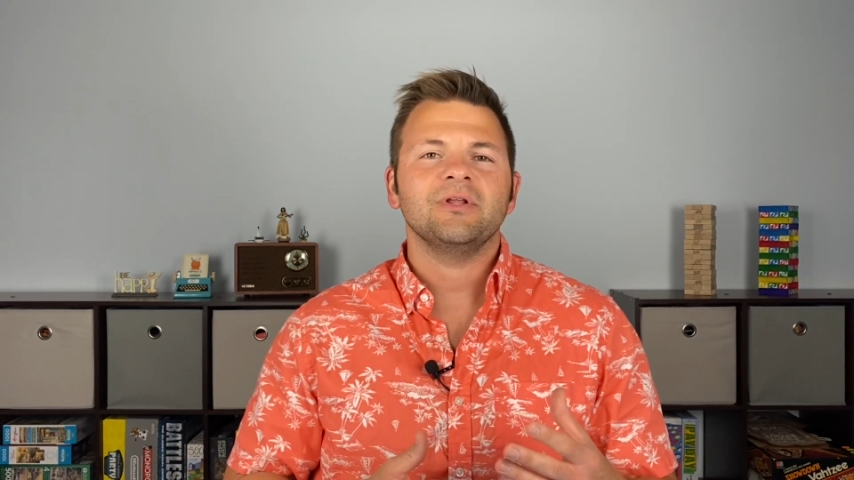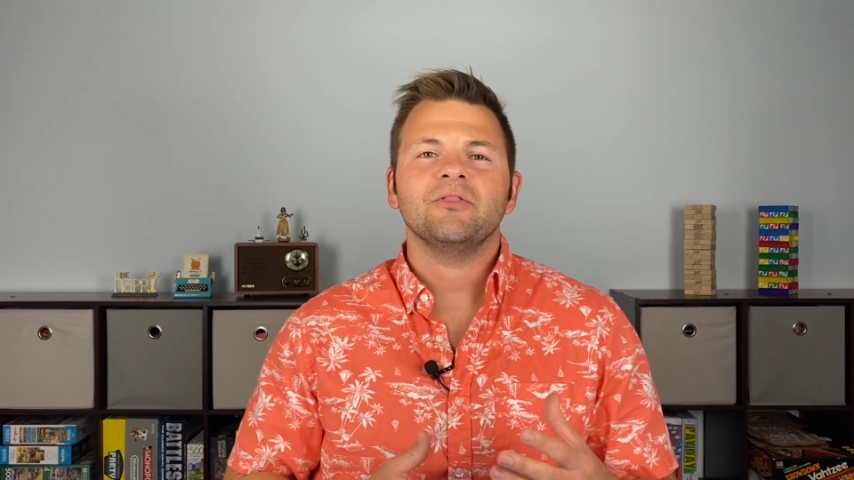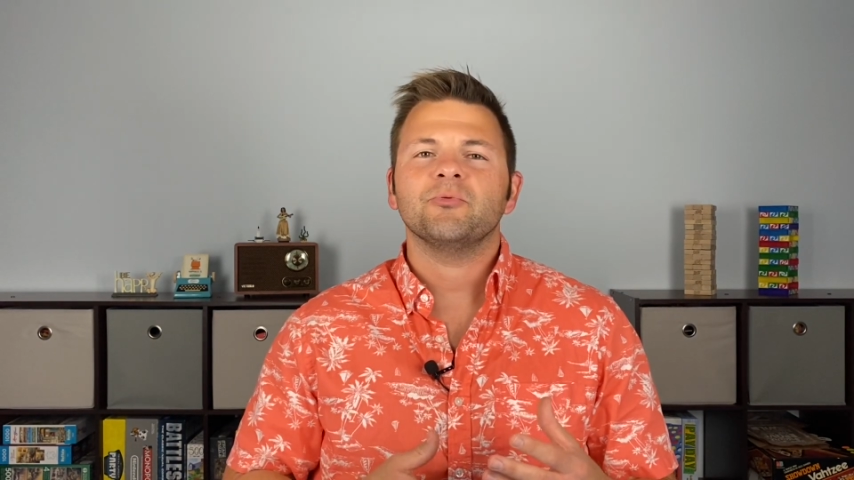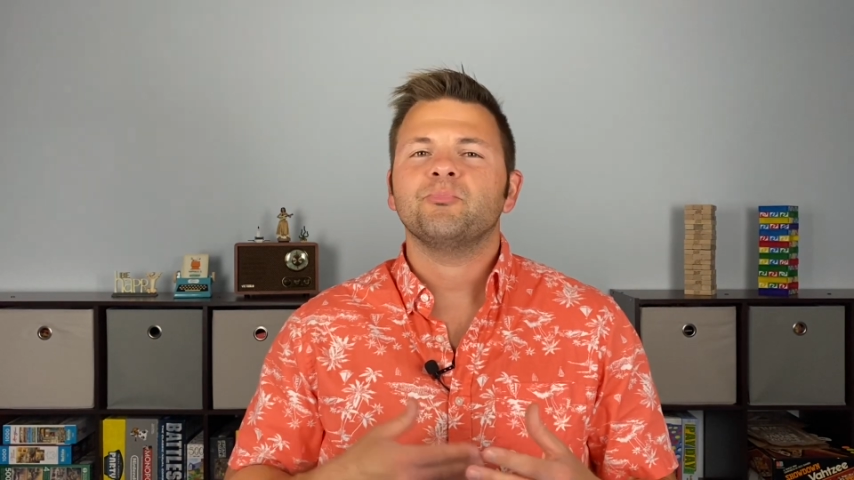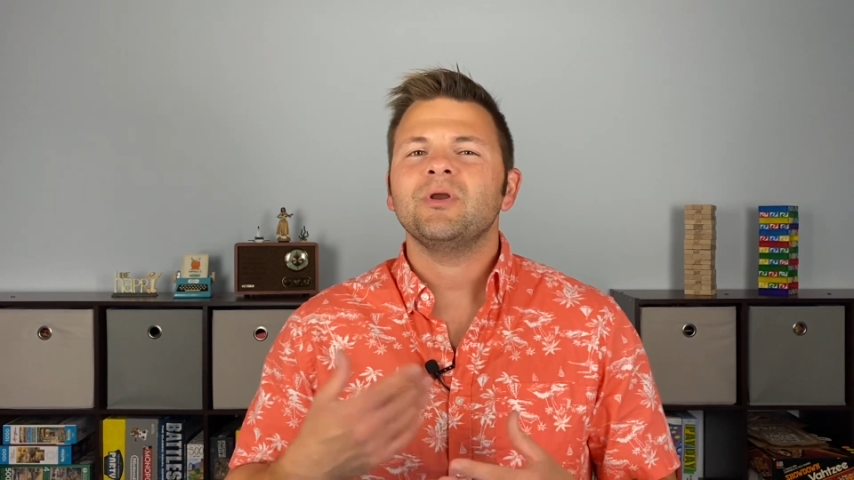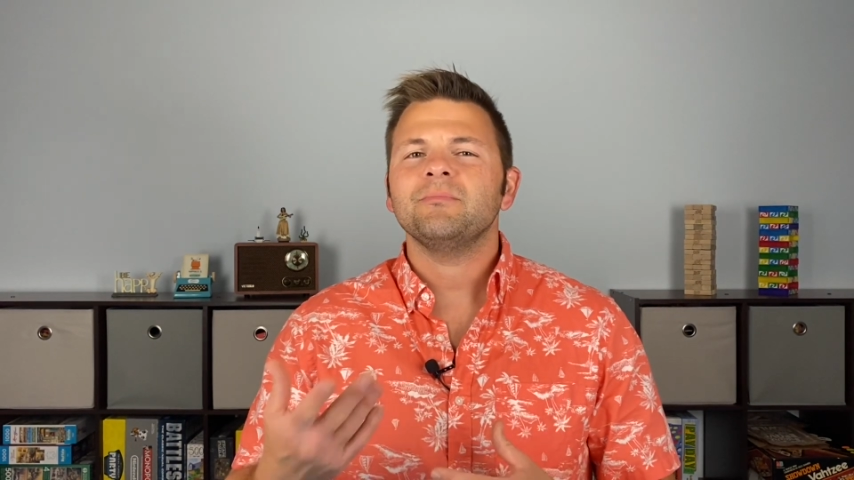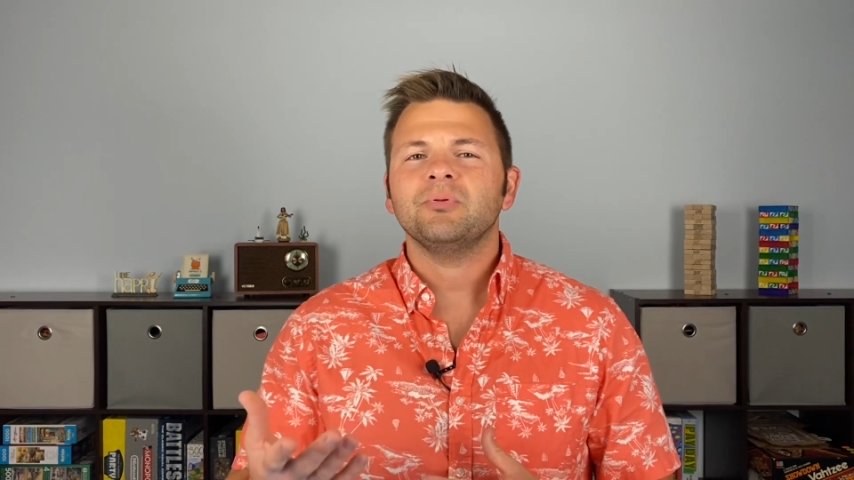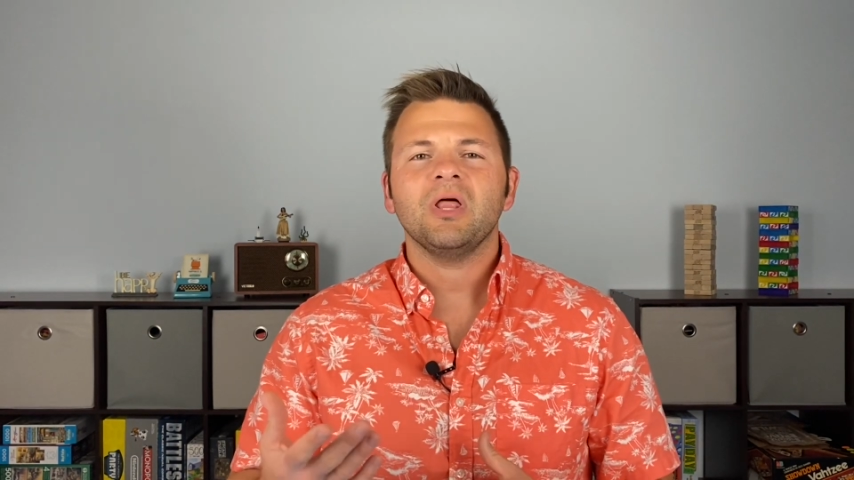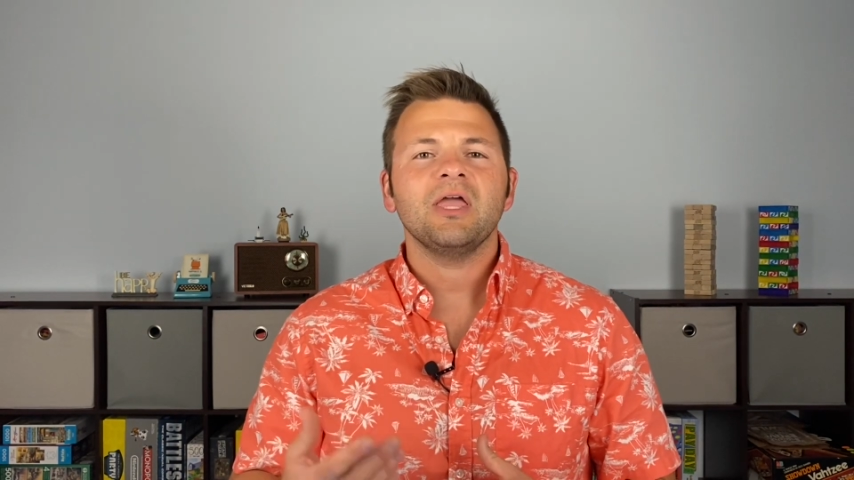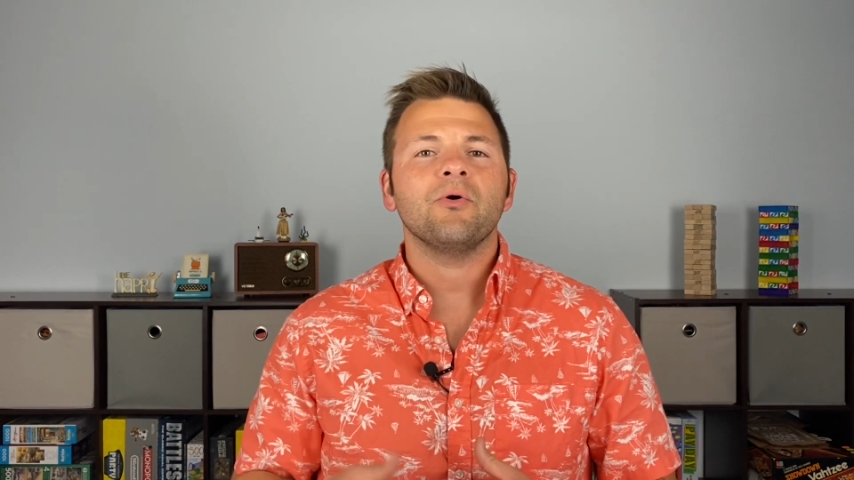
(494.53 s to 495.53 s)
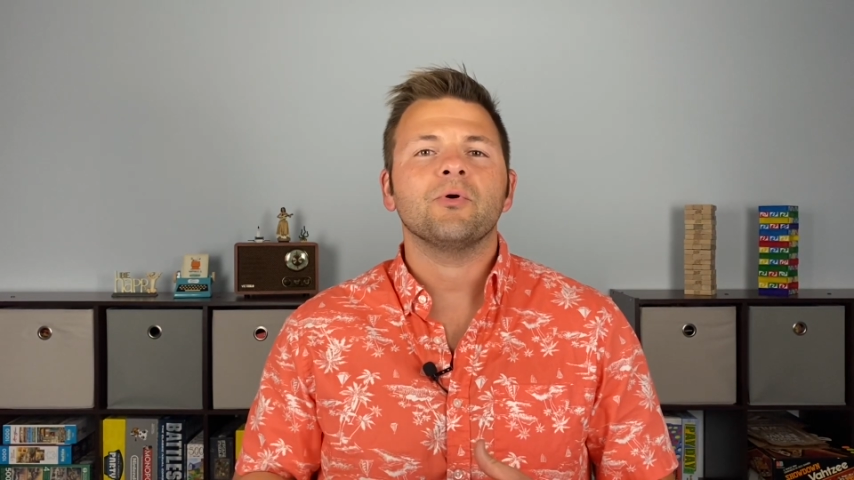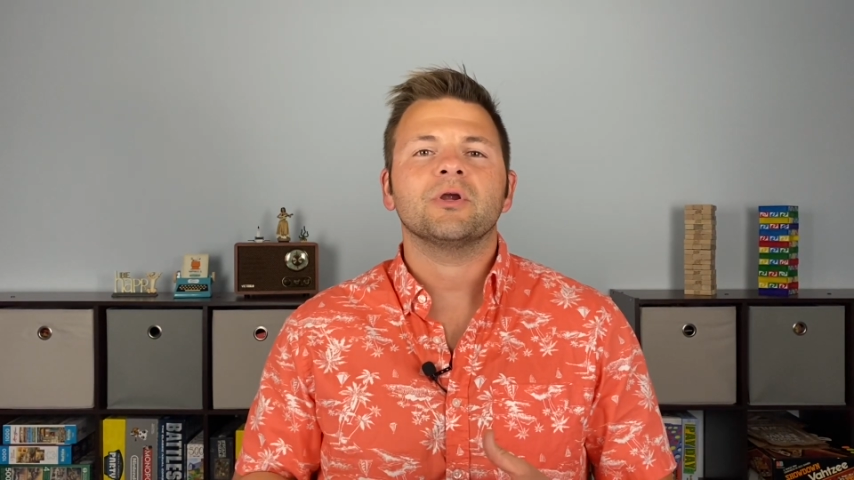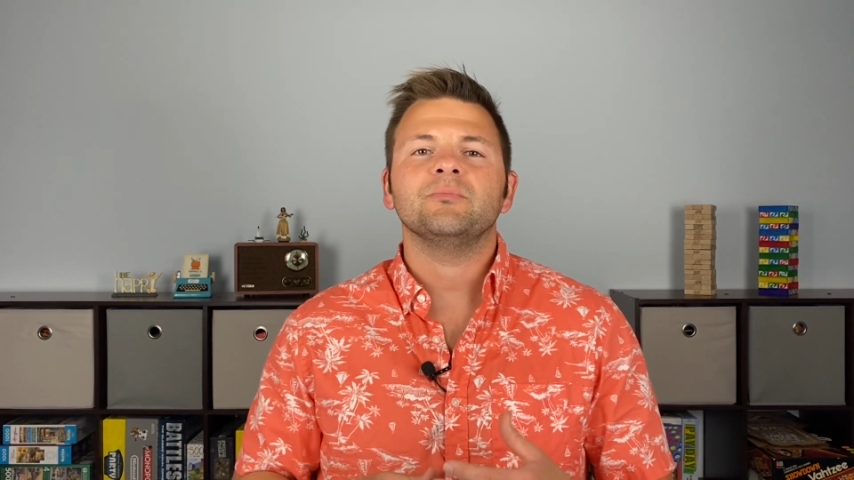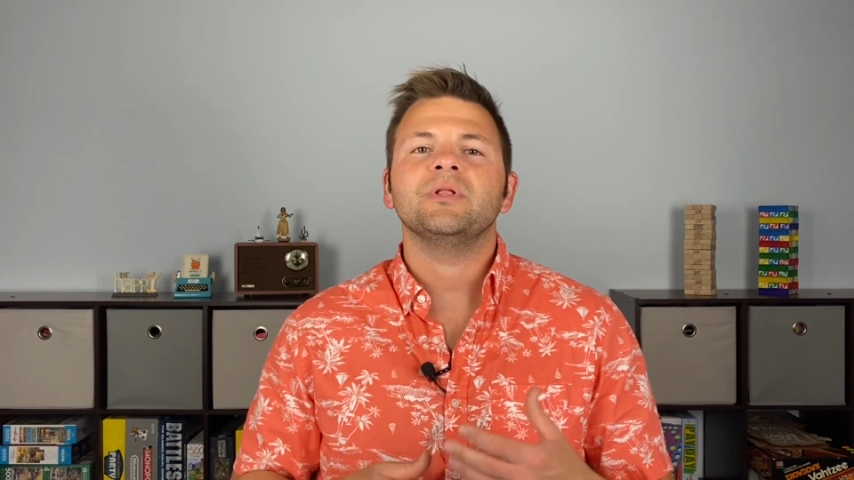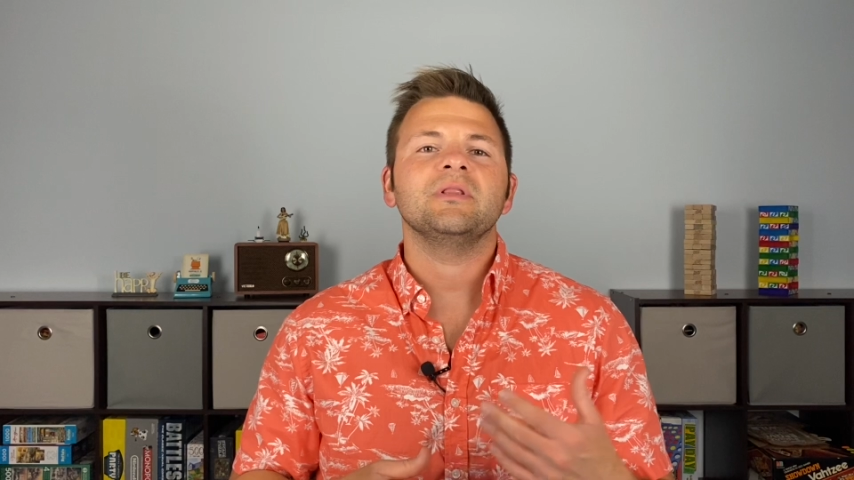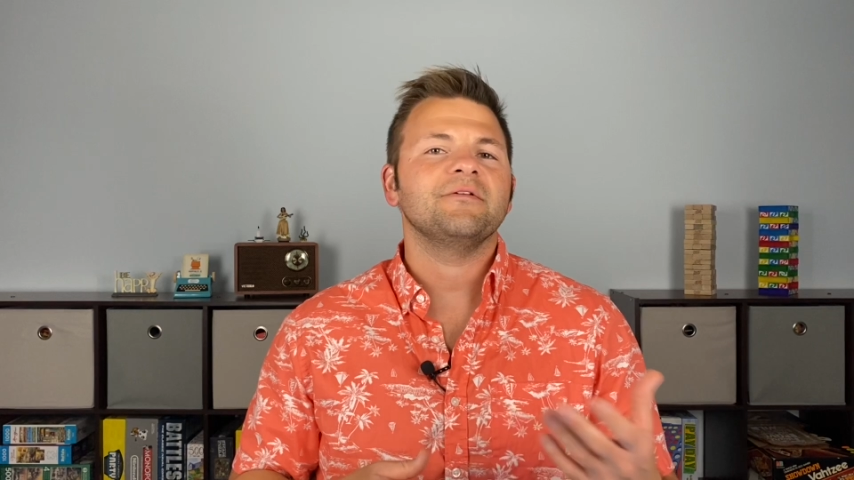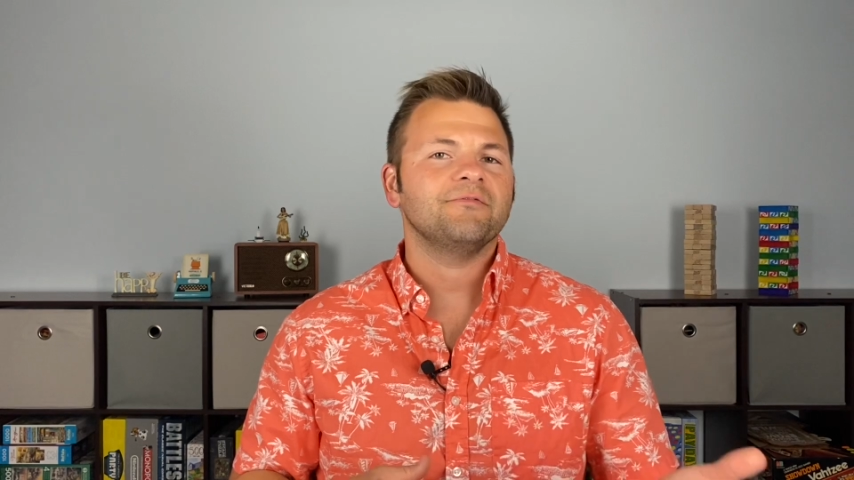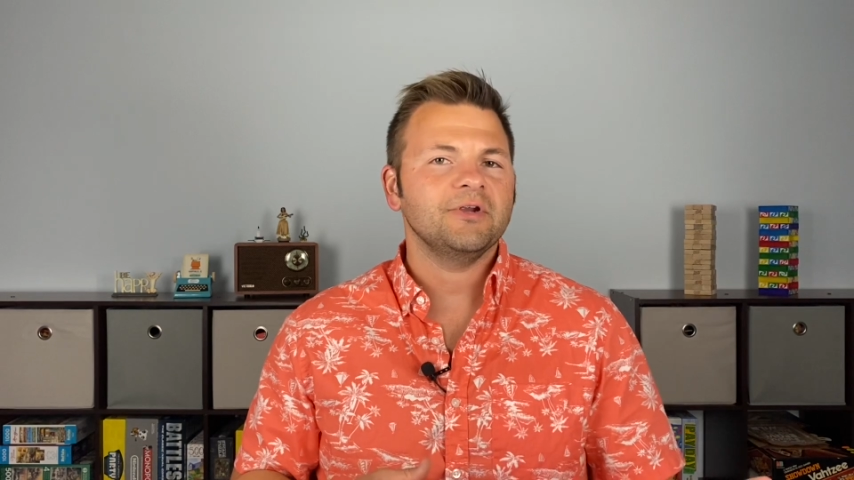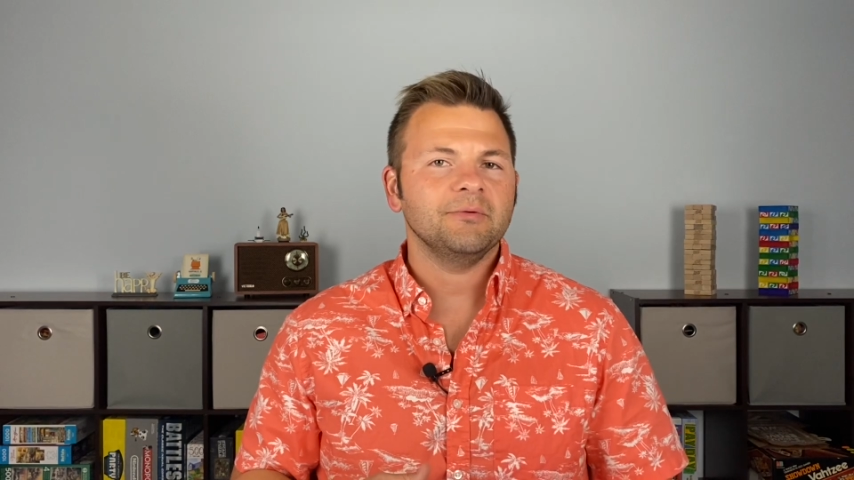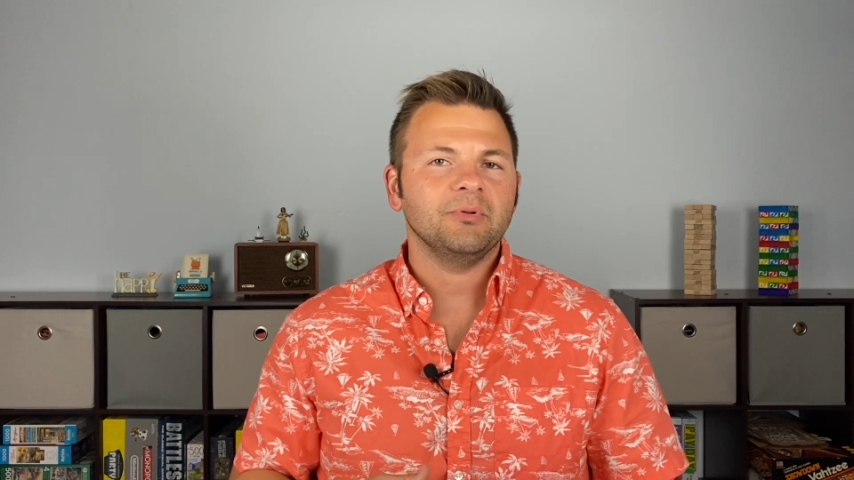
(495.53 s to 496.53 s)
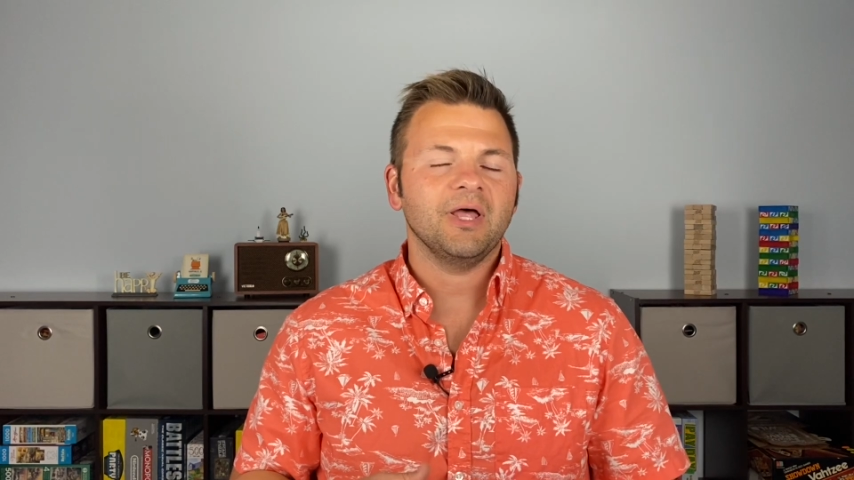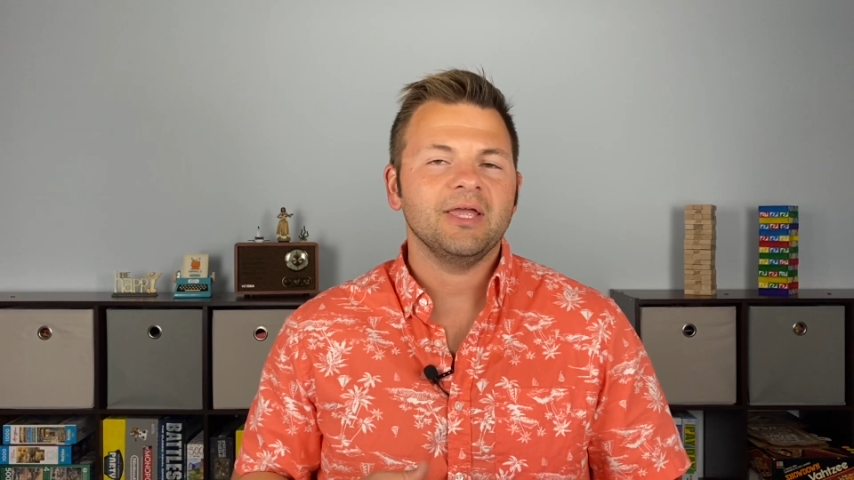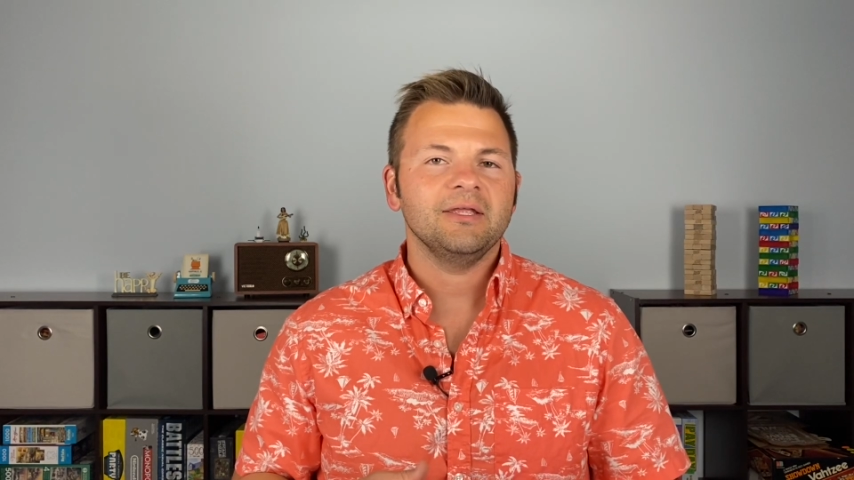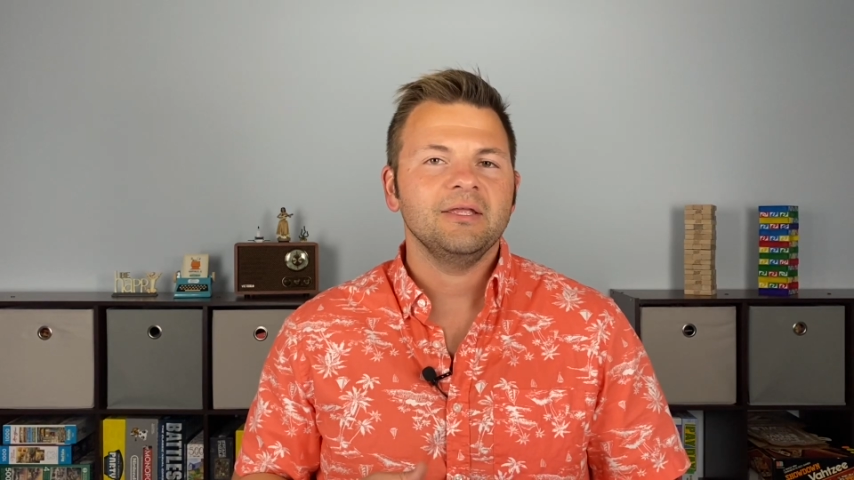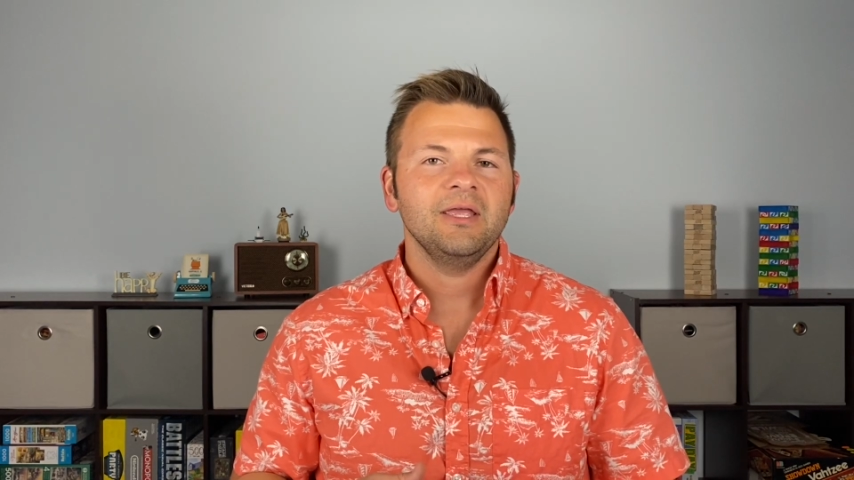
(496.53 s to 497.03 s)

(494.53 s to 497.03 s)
either print and play or completely free to play,